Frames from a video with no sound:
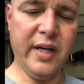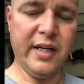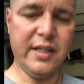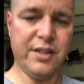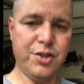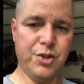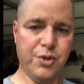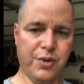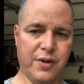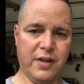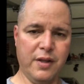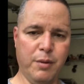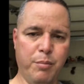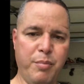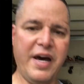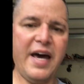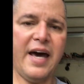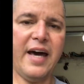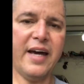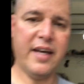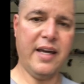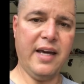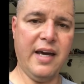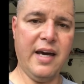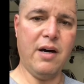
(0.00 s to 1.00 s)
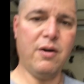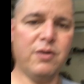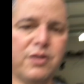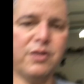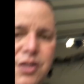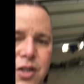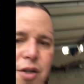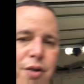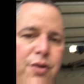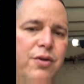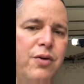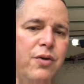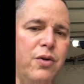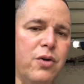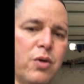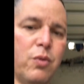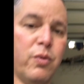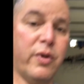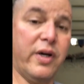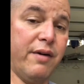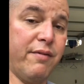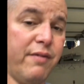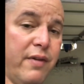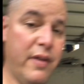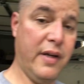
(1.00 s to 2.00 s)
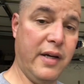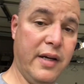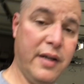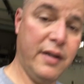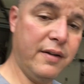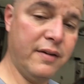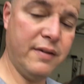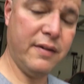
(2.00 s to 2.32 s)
I took the bag out, or whatever the